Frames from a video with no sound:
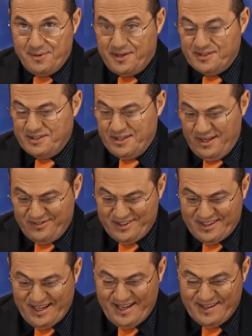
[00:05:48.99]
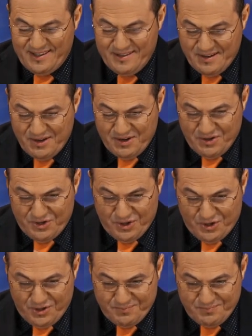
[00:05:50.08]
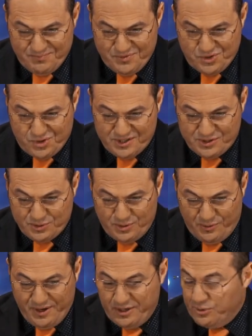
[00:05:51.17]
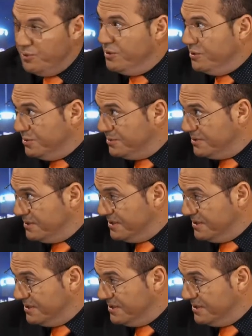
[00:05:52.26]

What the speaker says: Because at the end of the day, you got trusts all around the world,